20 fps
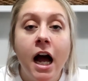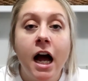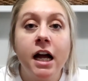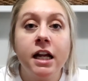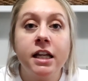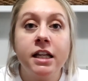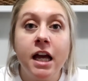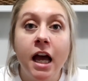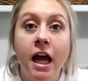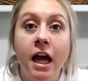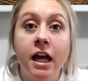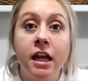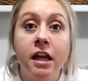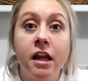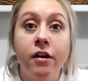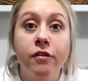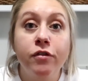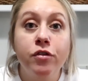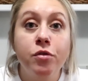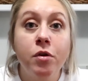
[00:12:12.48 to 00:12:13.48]
Again,
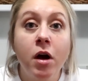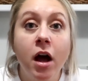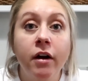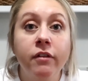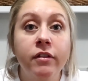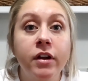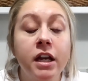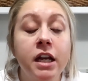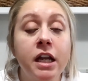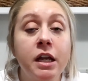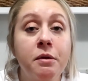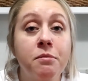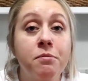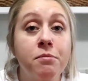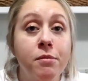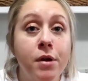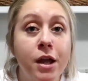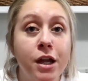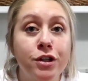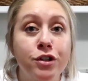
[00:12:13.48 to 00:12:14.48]
if you have any
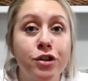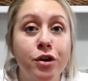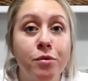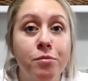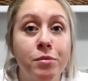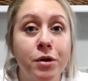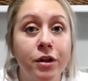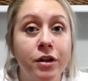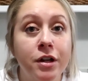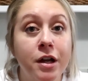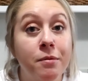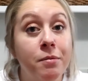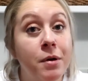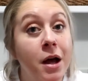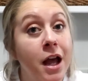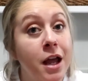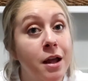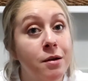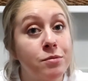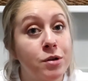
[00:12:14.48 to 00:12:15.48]
major buildup,
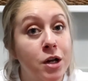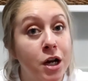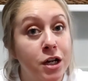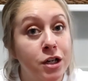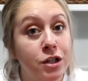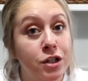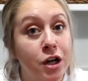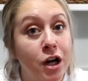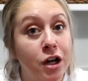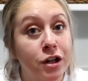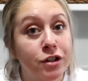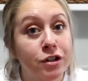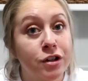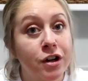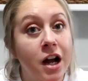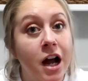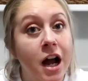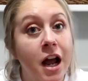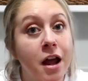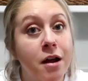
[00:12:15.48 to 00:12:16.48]
I am not a
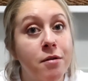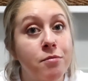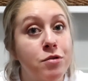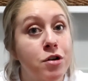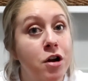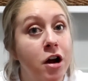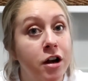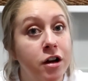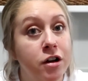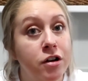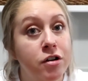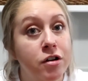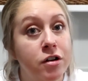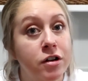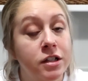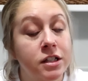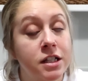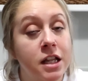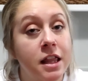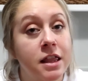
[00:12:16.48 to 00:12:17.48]
doctor, I am not a
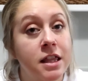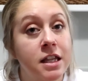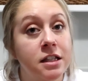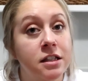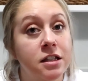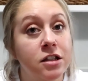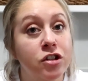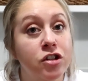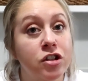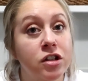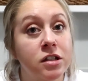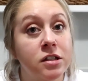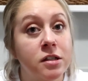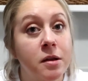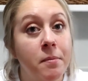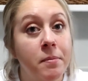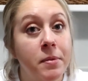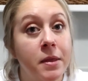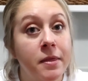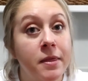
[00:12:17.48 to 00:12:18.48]
nurse. This is just
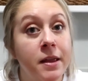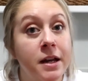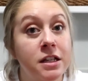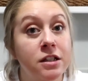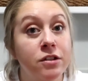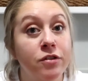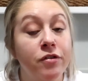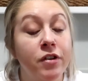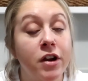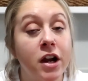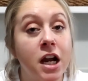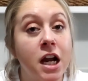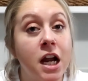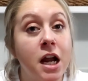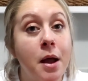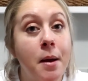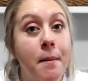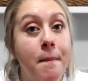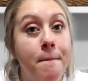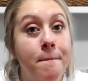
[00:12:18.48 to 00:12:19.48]
something that is
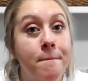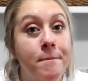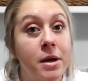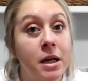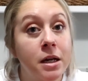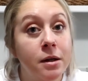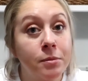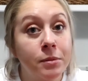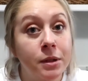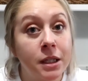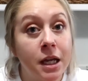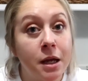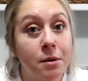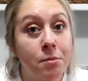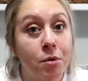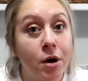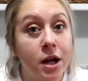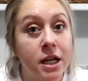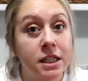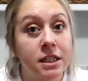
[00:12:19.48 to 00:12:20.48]
very minimally
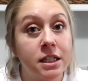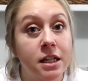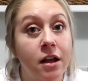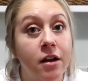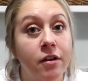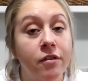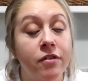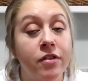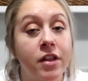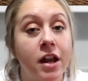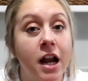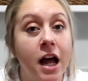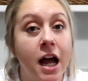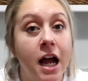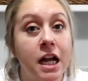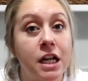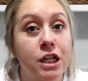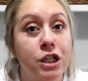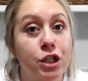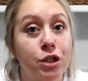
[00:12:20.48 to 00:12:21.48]
abrasive that
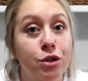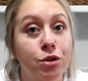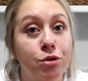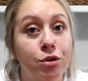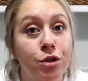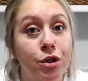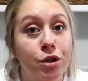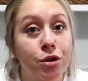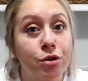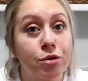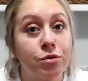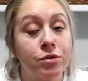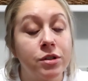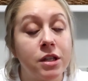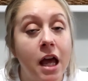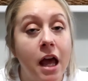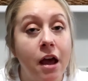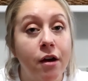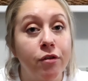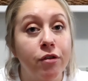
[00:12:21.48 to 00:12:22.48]
I do use
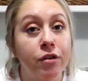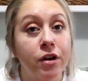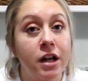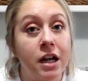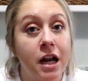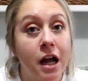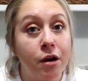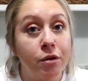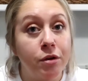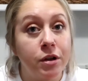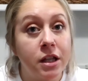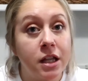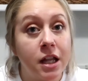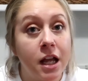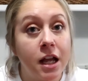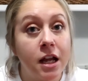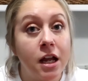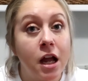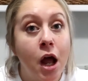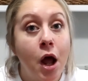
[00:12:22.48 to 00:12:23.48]
every now and
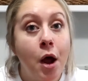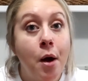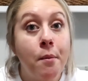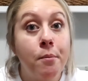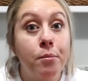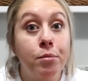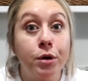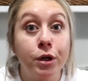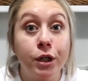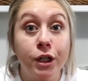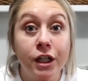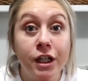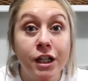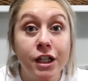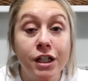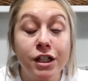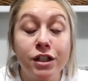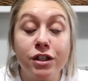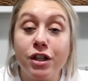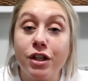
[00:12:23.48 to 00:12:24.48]
then.
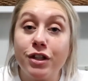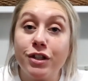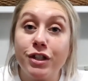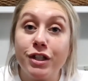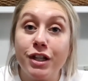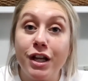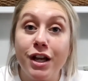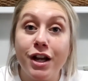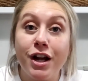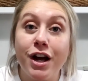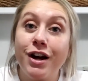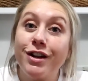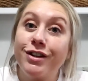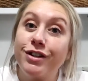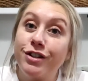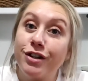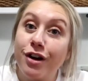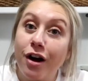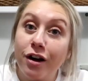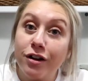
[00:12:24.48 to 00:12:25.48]
Please seek
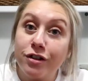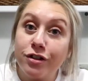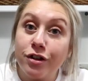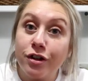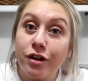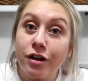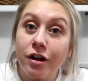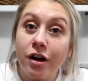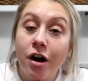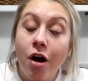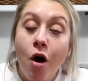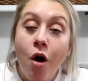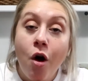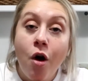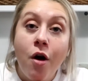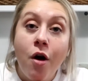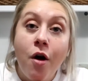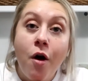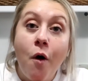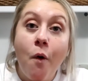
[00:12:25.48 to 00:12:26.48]
doctor
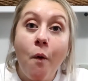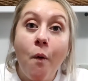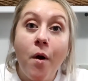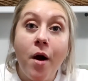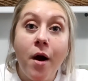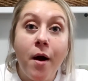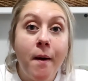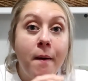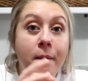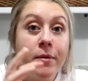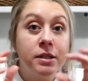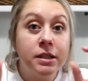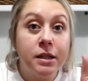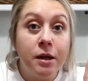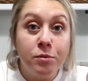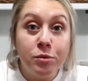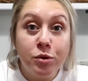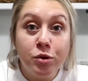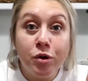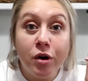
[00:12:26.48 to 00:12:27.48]
or
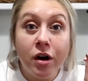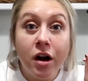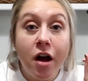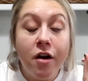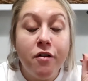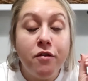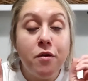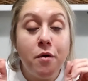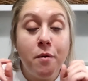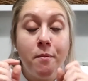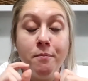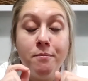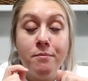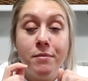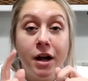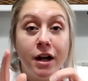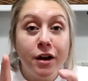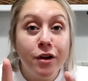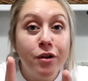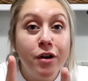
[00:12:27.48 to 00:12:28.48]
some sort of
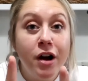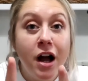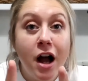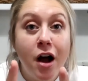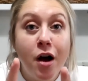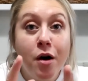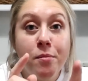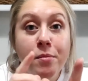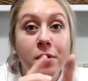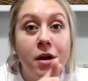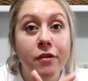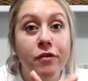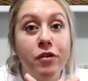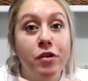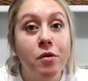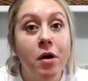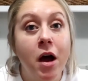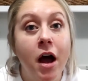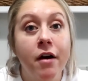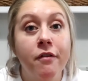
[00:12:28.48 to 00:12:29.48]
medical help if
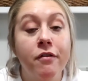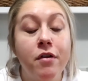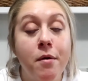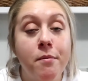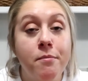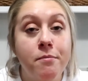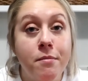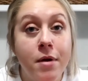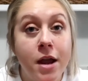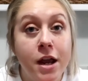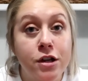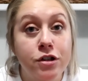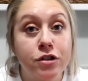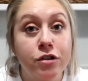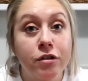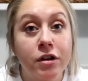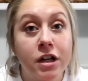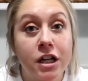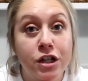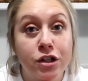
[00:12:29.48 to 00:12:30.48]
you have
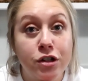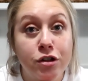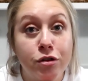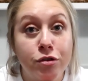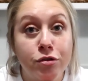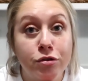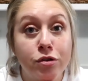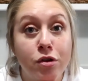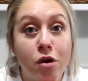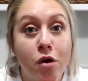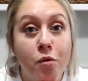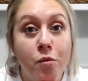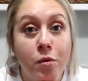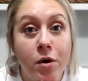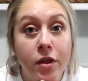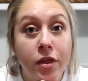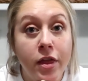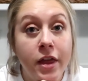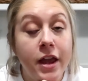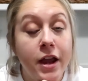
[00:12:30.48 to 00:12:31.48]
major issues
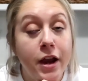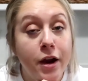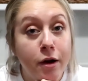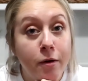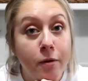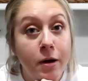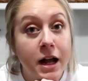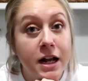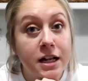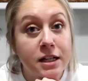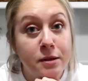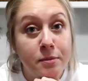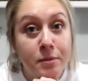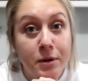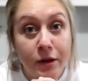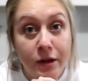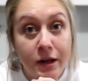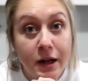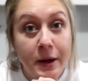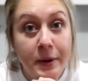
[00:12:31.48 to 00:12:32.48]
with earwax
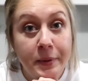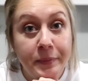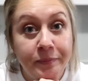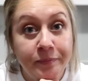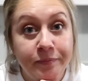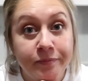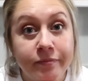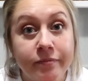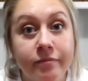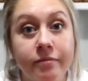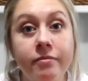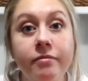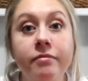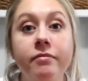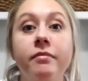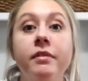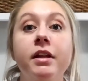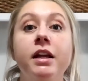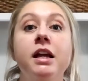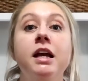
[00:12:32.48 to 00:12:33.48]
buildup.
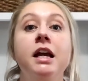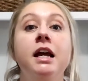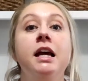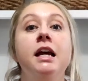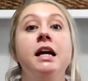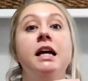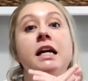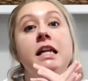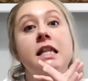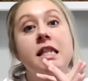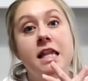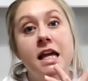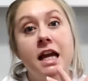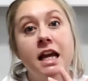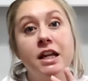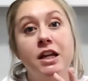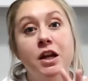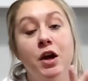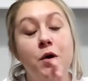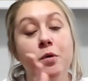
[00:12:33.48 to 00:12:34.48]

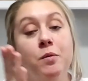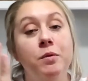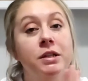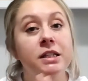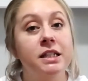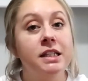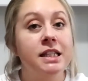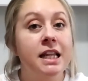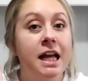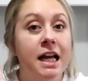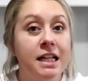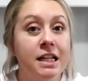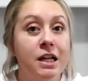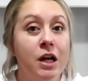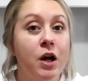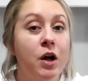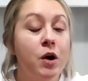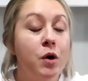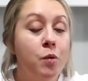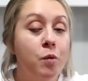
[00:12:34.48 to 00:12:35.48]
Then once that
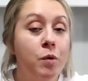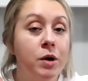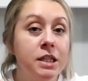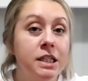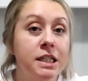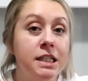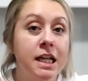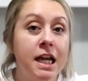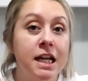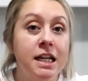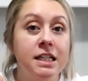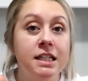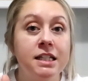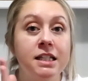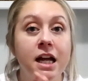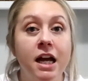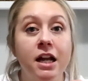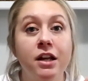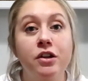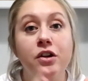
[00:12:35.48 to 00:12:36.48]
one side is
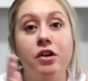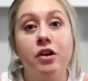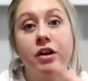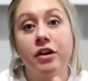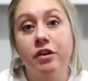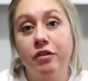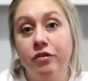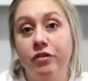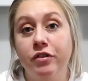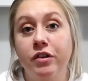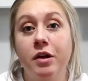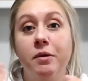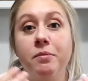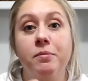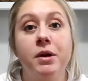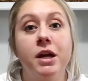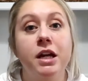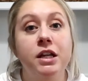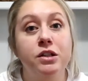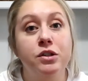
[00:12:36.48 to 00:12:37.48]
done, you're gonna
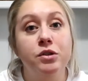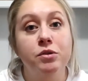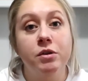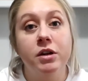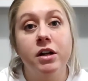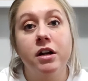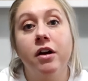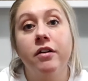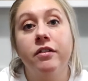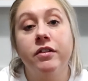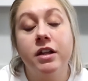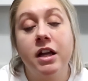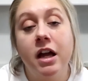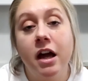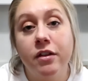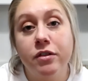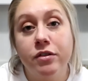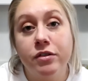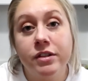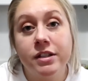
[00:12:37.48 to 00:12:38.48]
flip and do it on the
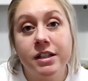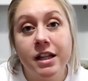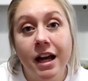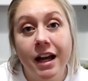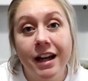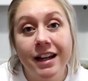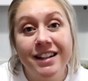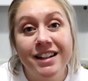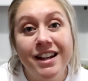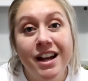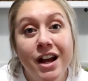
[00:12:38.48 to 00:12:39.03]
other side.